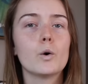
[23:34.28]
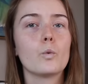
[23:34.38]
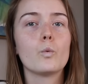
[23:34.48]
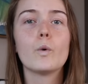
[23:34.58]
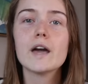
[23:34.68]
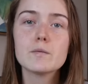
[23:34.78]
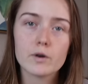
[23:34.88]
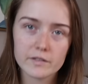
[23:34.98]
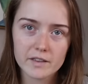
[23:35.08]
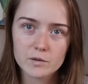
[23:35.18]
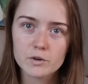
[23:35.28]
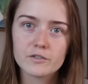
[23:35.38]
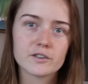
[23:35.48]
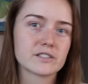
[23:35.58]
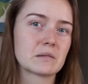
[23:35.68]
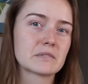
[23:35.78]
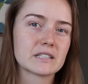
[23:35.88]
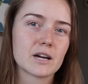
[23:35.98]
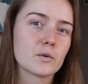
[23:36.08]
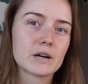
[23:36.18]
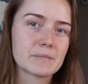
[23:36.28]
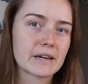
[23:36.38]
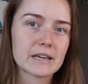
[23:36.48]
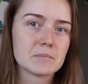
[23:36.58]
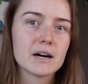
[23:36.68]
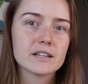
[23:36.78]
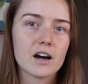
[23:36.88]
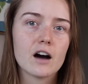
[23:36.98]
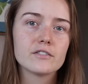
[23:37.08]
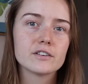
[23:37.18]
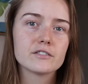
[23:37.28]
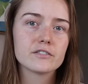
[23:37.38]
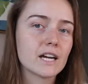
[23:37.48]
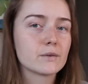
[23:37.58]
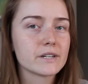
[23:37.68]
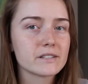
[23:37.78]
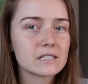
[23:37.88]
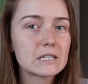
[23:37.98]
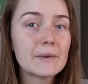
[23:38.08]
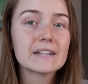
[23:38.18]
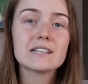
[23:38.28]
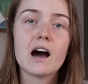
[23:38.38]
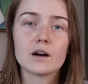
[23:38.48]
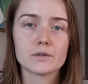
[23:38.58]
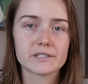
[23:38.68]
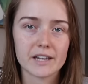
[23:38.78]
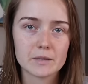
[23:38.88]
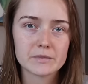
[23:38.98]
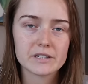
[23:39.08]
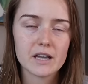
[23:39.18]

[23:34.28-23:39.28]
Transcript: way more than they would for something they weren't making money off of. Anyways, let's get back to Aqua Scams.